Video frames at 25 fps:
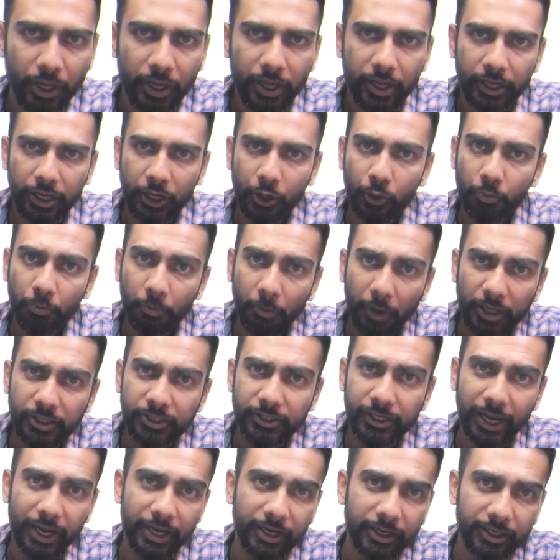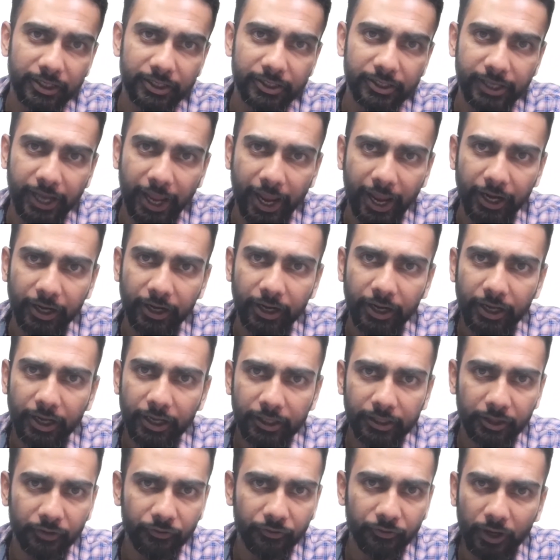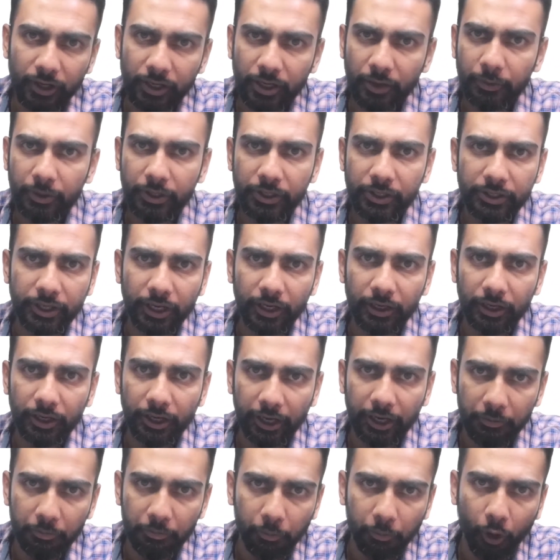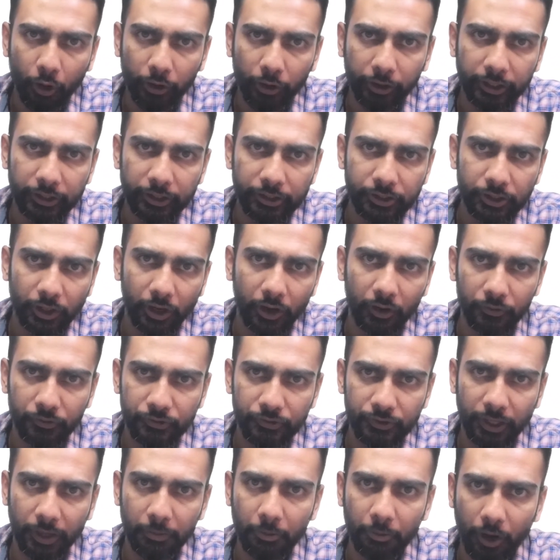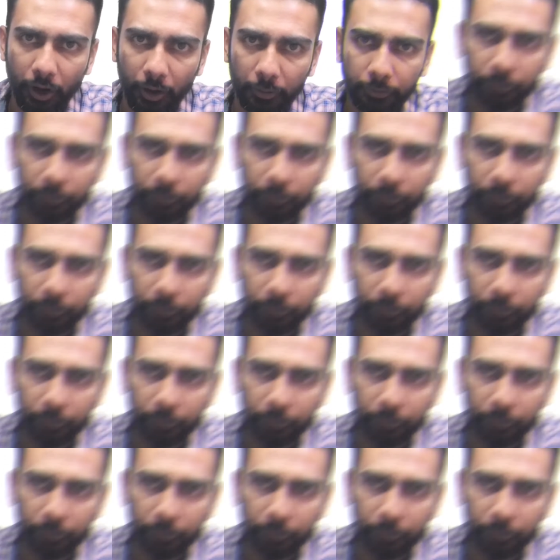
and you must understand the fundamental importance of some of